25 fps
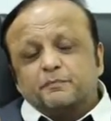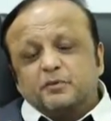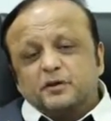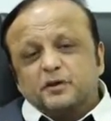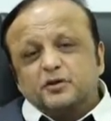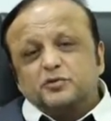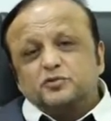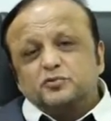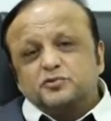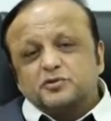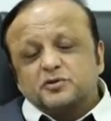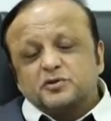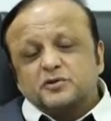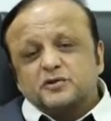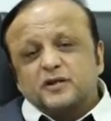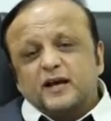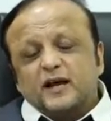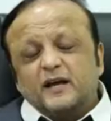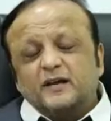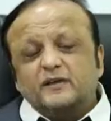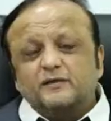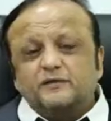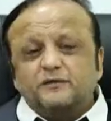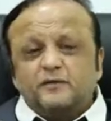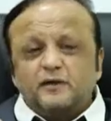pollution,
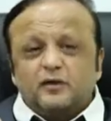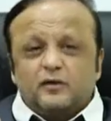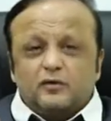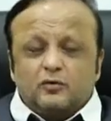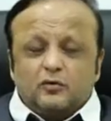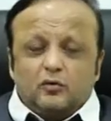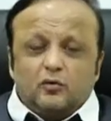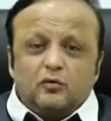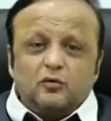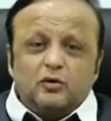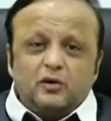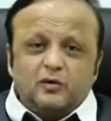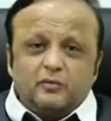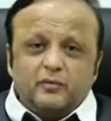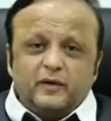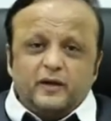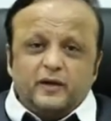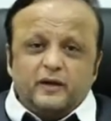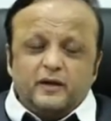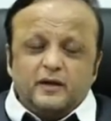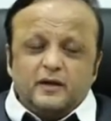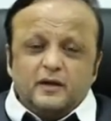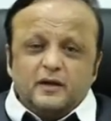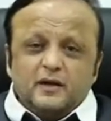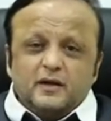as we are all aware.